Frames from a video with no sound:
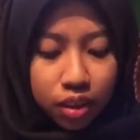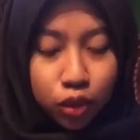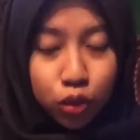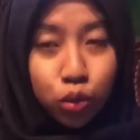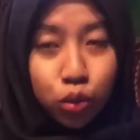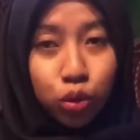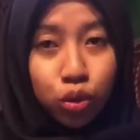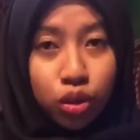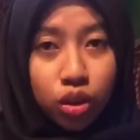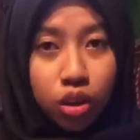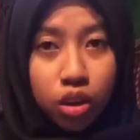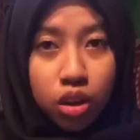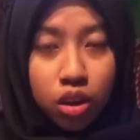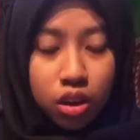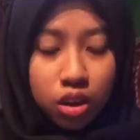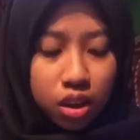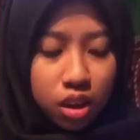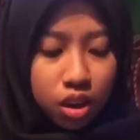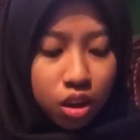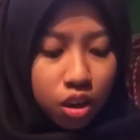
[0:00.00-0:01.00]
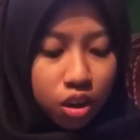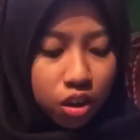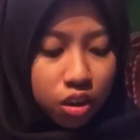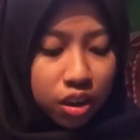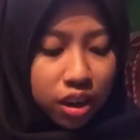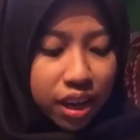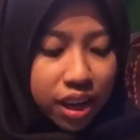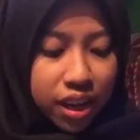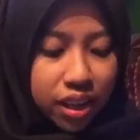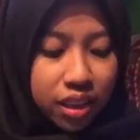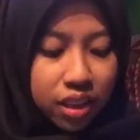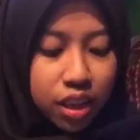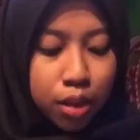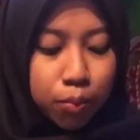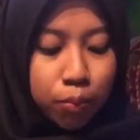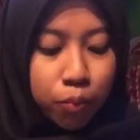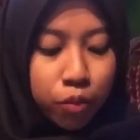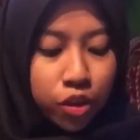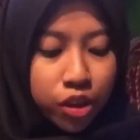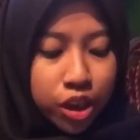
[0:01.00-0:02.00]
tutor, or an
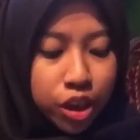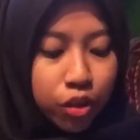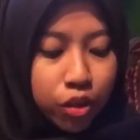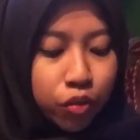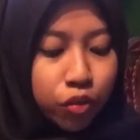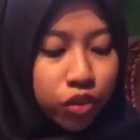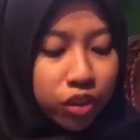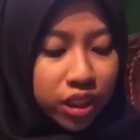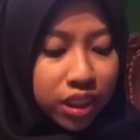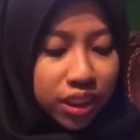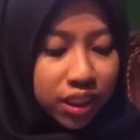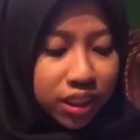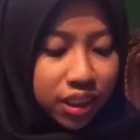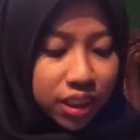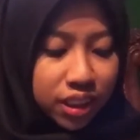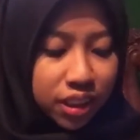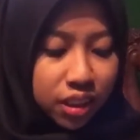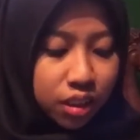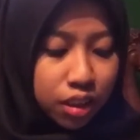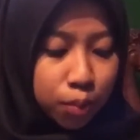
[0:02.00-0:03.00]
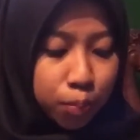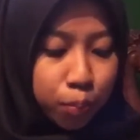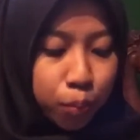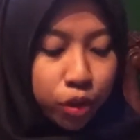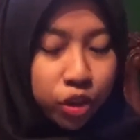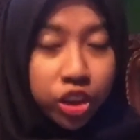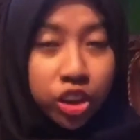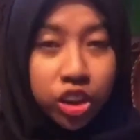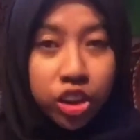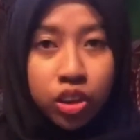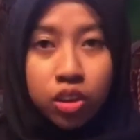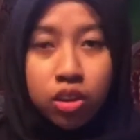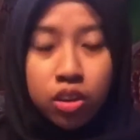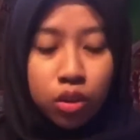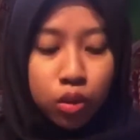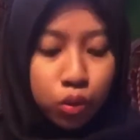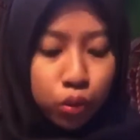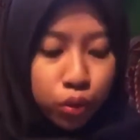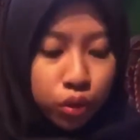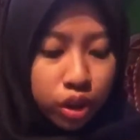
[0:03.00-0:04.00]
employer who is in a position
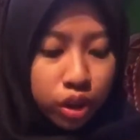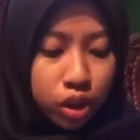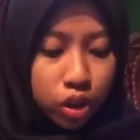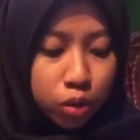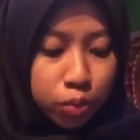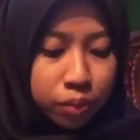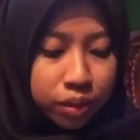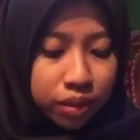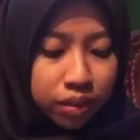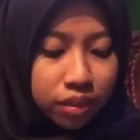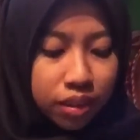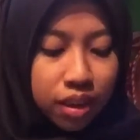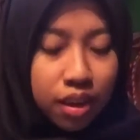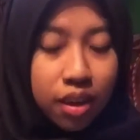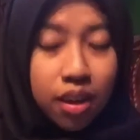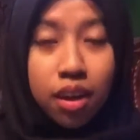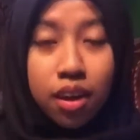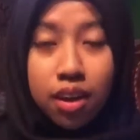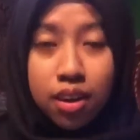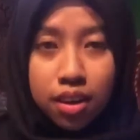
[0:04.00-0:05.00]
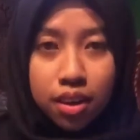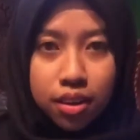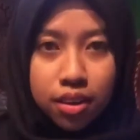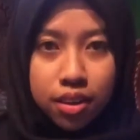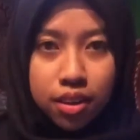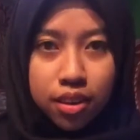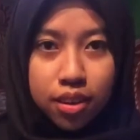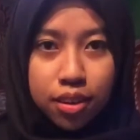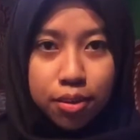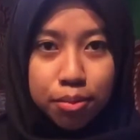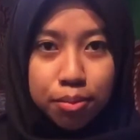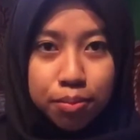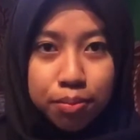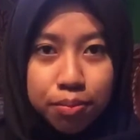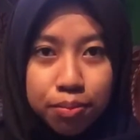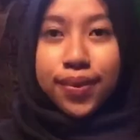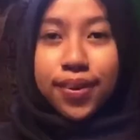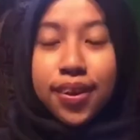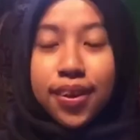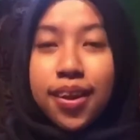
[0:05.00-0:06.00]
to recommend another.
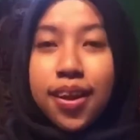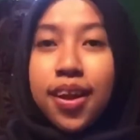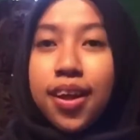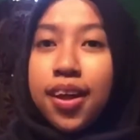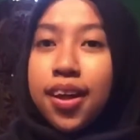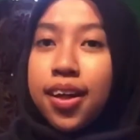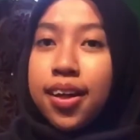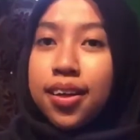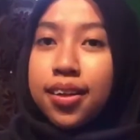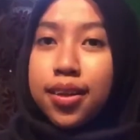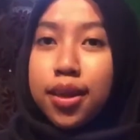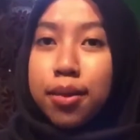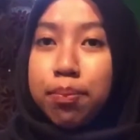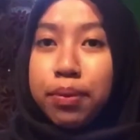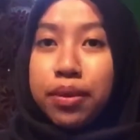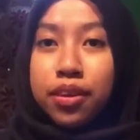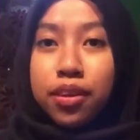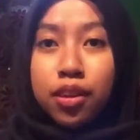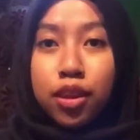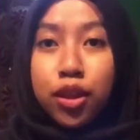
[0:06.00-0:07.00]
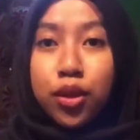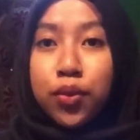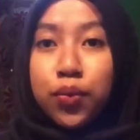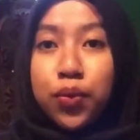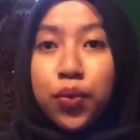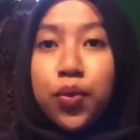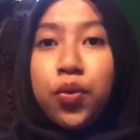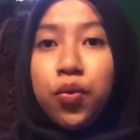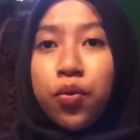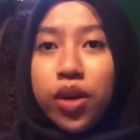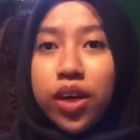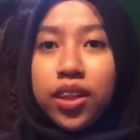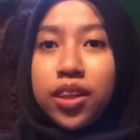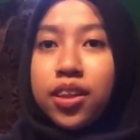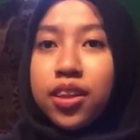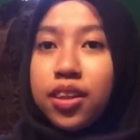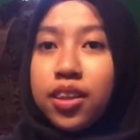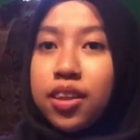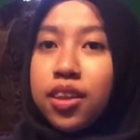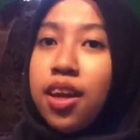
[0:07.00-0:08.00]
The person who
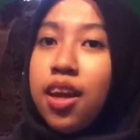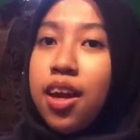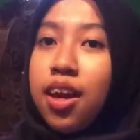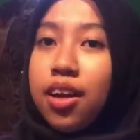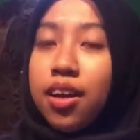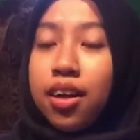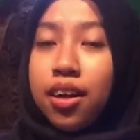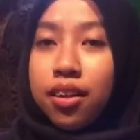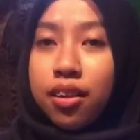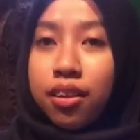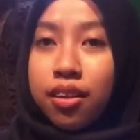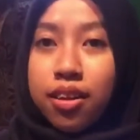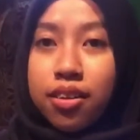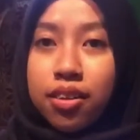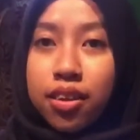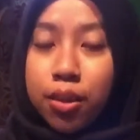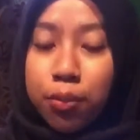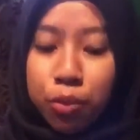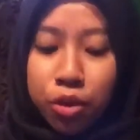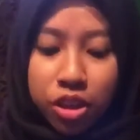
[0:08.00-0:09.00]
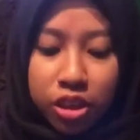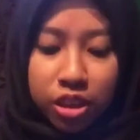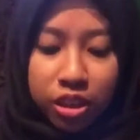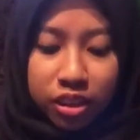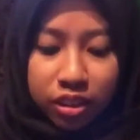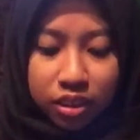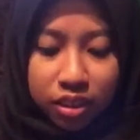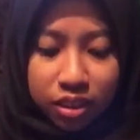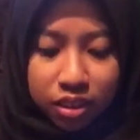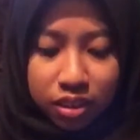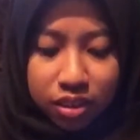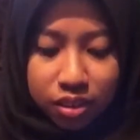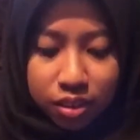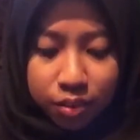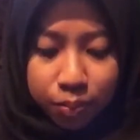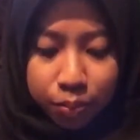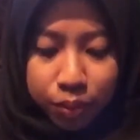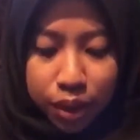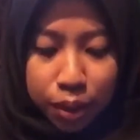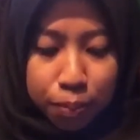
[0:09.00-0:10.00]
writes a testimonial letter
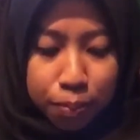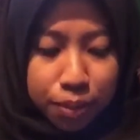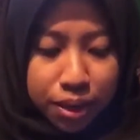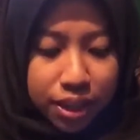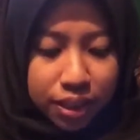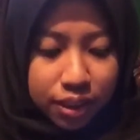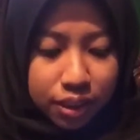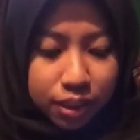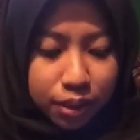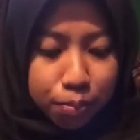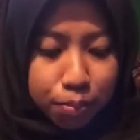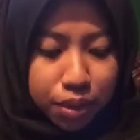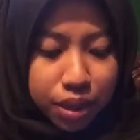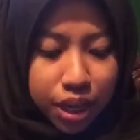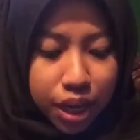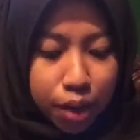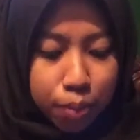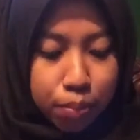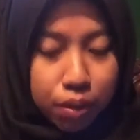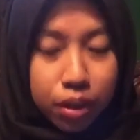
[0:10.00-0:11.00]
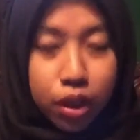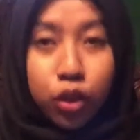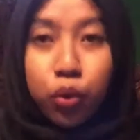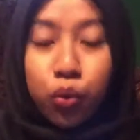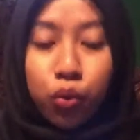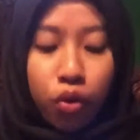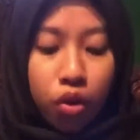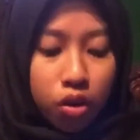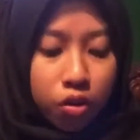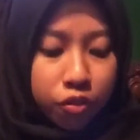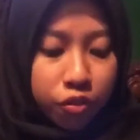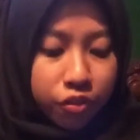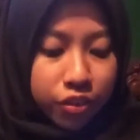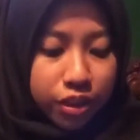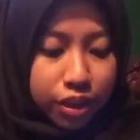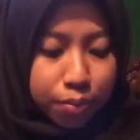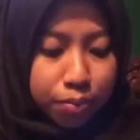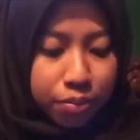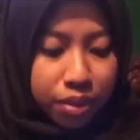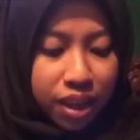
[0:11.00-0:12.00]
must be able to
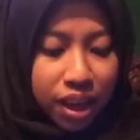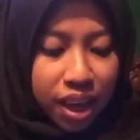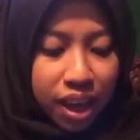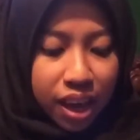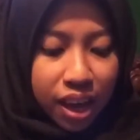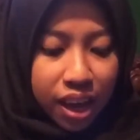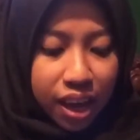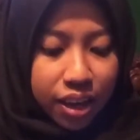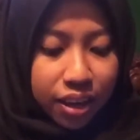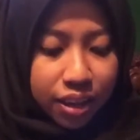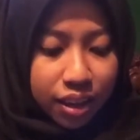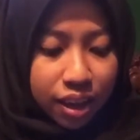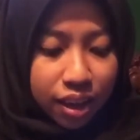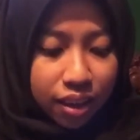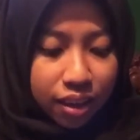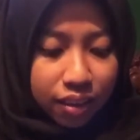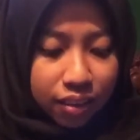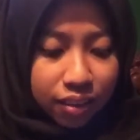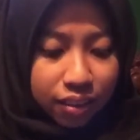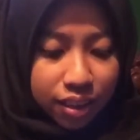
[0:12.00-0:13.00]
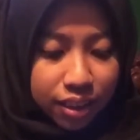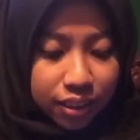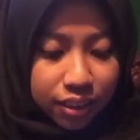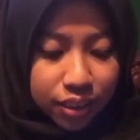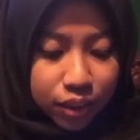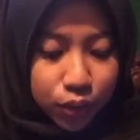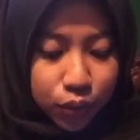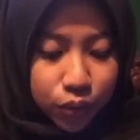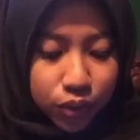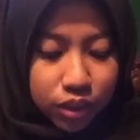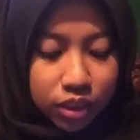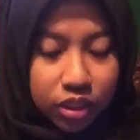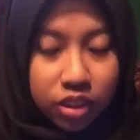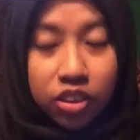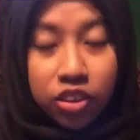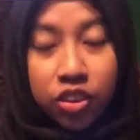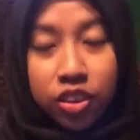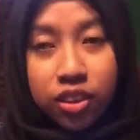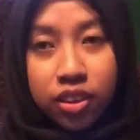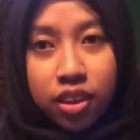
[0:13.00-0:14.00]
confirm and attest to the
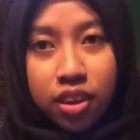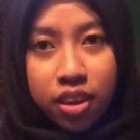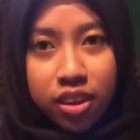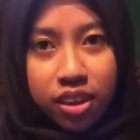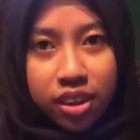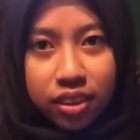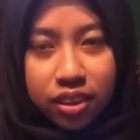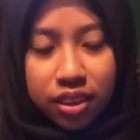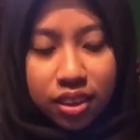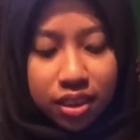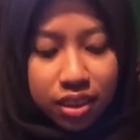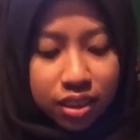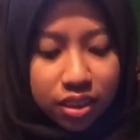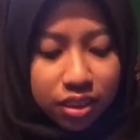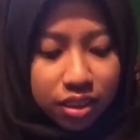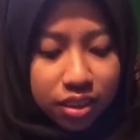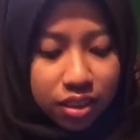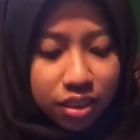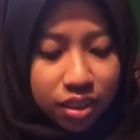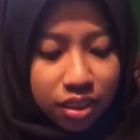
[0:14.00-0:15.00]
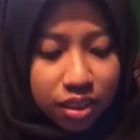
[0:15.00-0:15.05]
character,